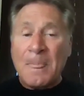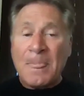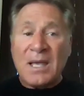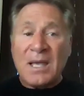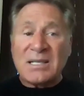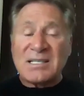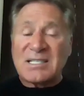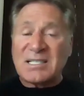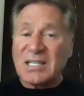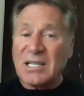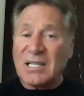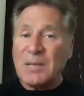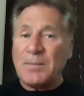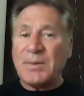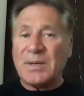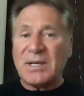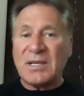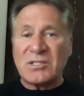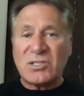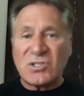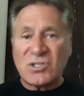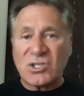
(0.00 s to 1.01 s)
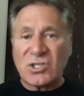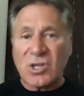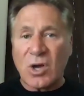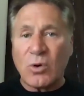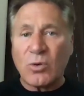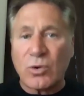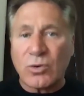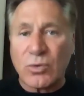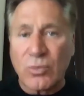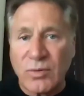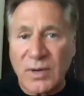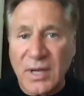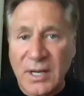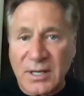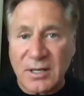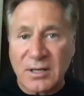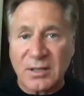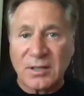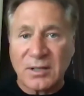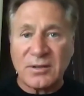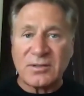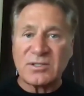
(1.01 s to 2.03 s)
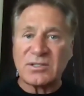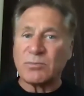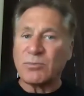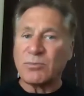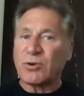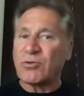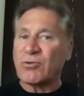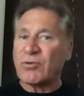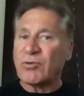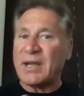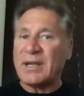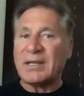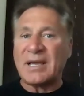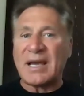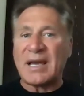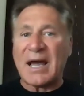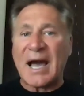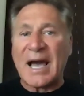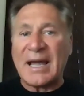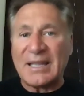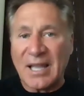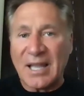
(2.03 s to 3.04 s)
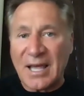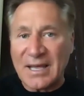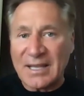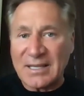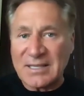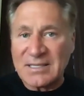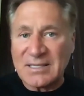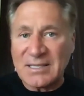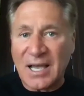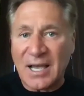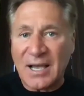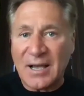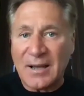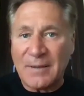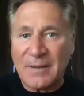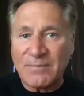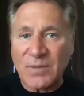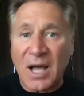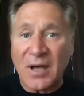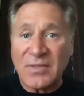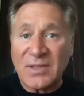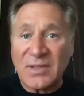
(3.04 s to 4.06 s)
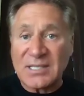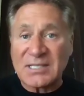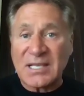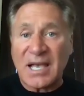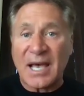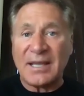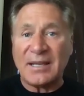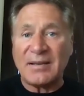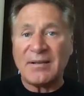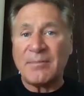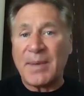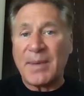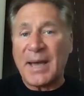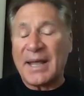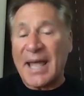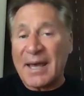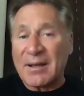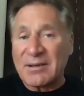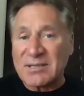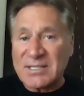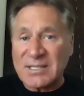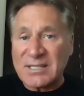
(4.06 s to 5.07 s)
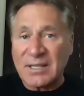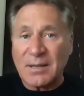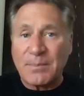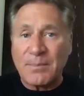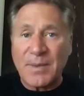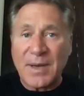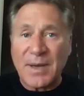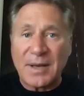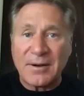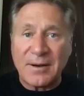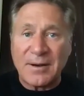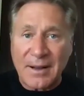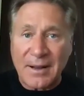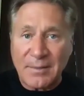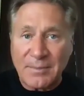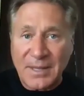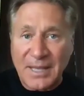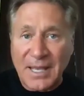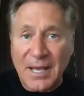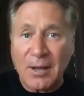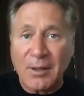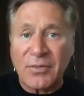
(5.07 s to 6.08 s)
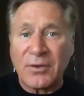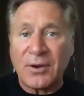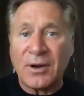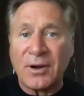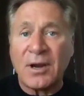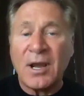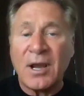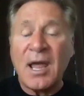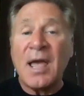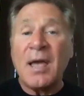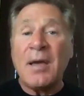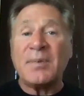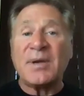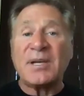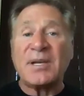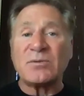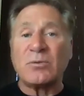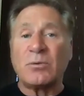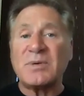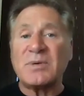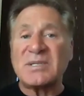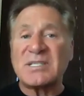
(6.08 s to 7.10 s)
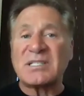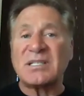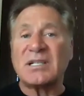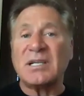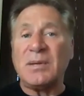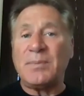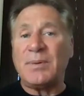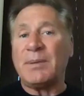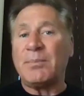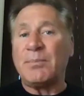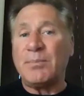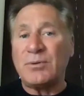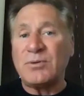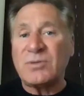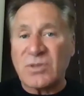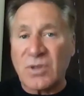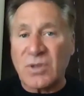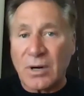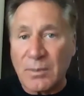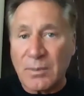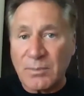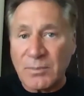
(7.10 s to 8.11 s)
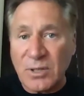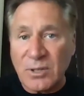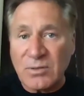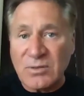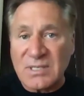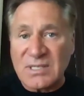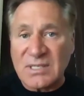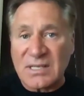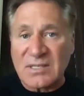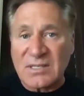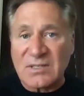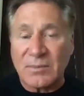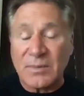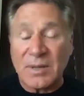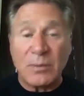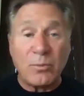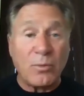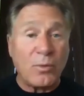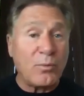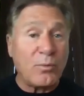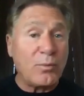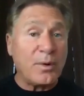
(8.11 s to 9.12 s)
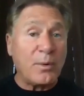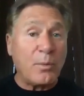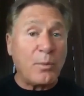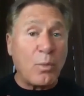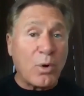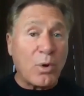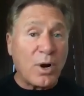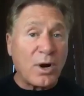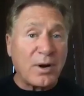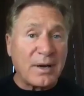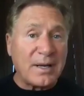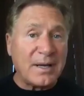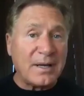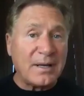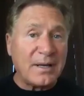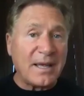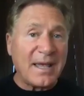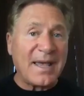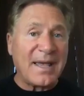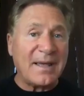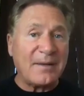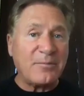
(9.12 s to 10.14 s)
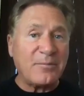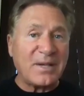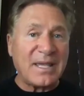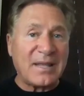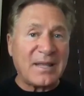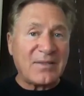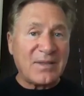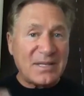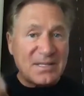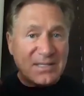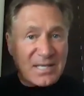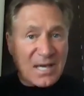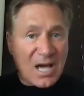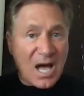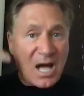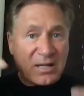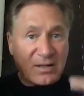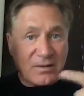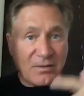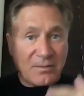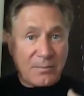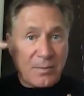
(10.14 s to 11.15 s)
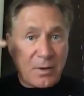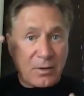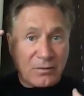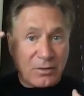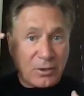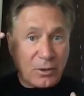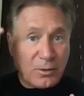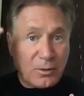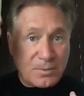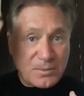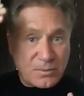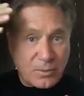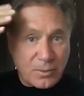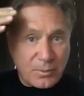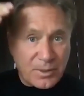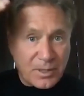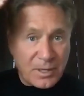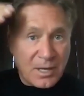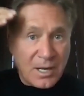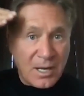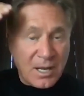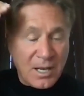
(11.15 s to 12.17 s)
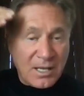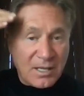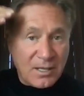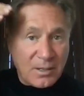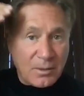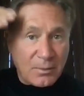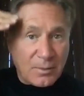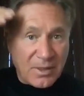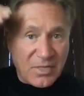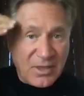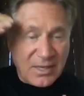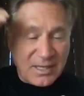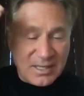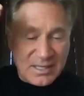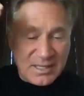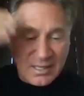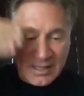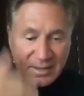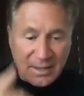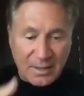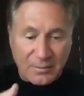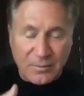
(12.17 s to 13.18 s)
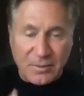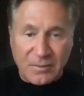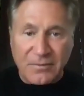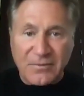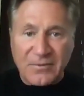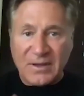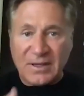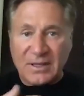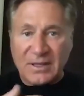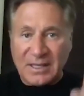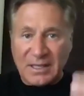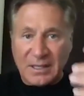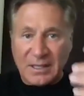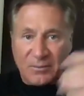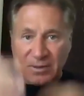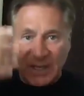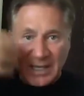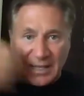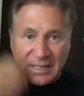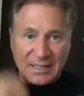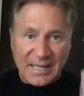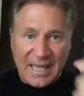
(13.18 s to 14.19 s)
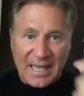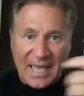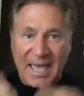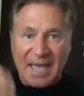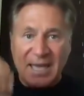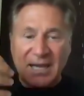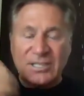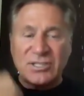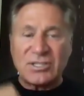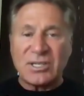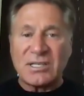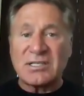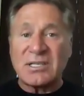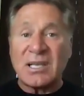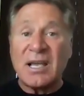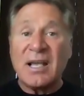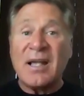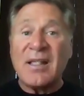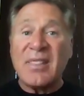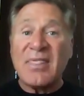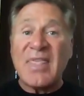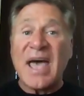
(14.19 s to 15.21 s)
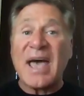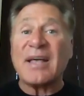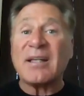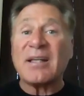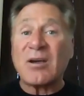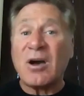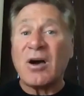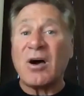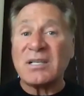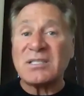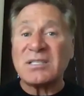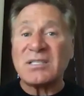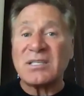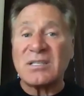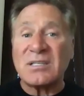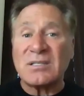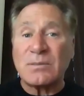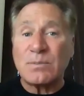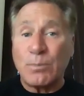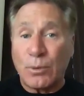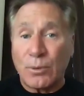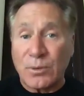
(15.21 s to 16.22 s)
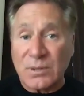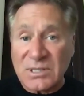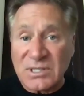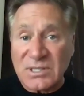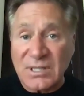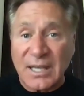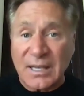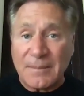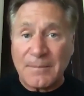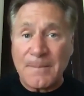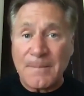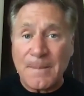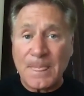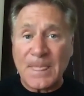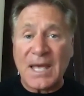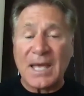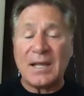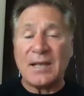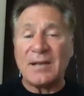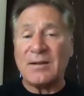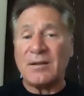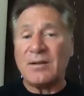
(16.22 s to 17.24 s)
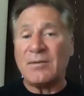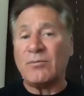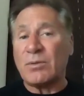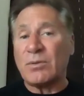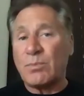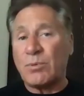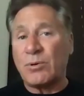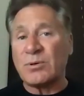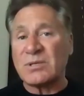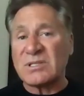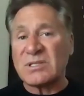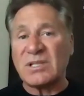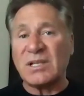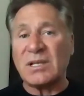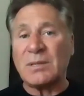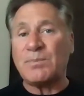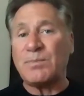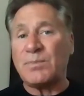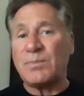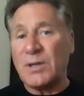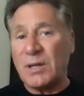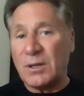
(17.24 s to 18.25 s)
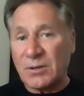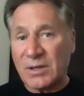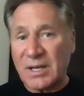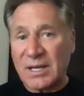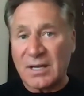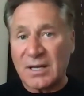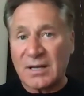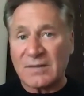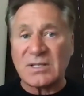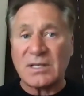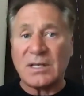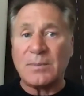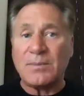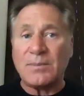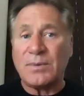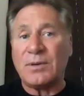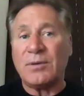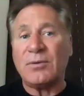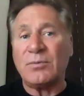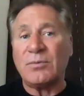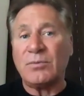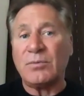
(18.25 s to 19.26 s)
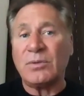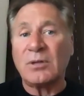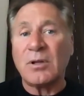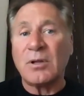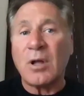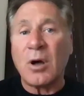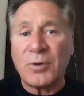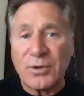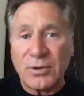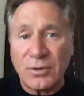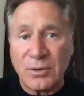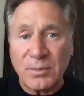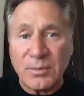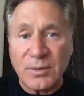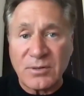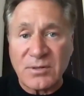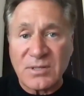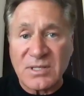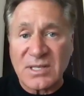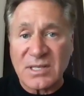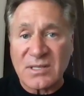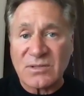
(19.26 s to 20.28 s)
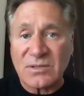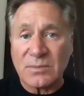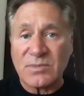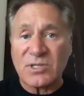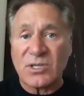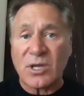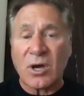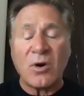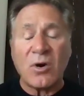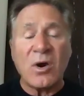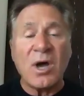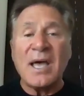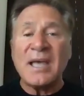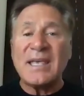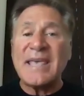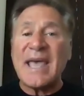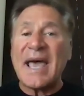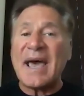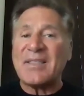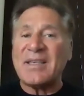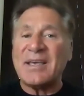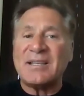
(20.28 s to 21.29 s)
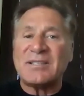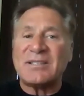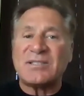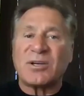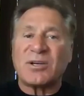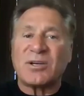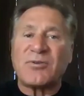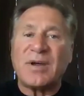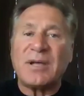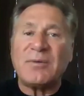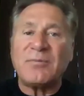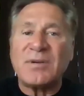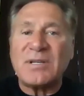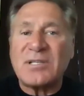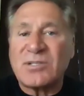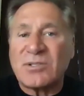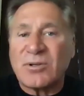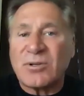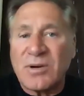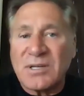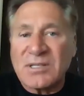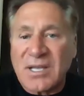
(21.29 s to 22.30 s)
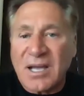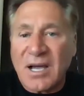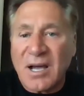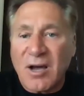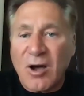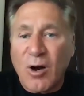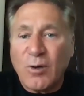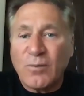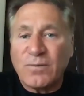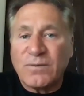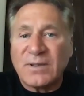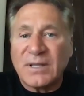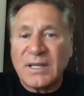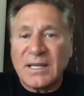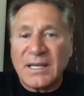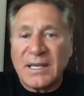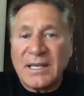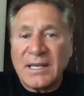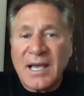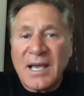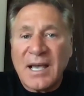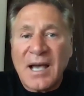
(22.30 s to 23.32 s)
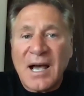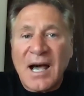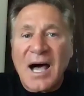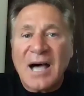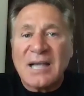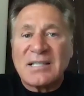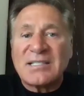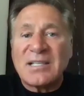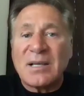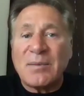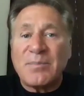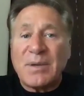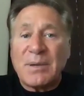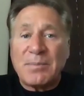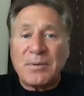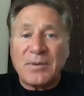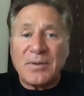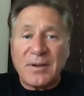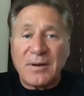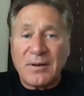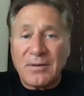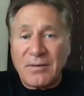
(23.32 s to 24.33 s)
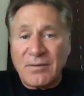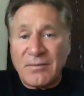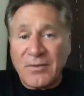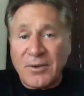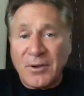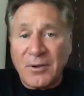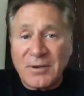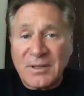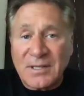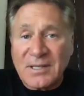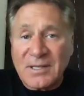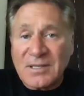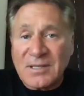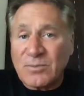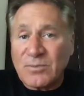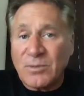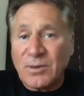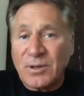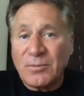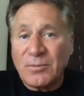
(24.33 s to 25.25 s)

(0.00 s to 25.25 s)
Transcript: sleeping is so critical. And there's some great guidelines on the site about how to sleep better, how to be healthier, because when we sleep, it boosts our immune system. And when we worry and we get these cognitive motive loops where we're thinking and then we're feeling and we get anxious, that causes poor sleep. And with poor sleep, you don't get enough sleep, you lower your immune system. So yeah, it's a great resource. Hopefully some people that are reviewing this will,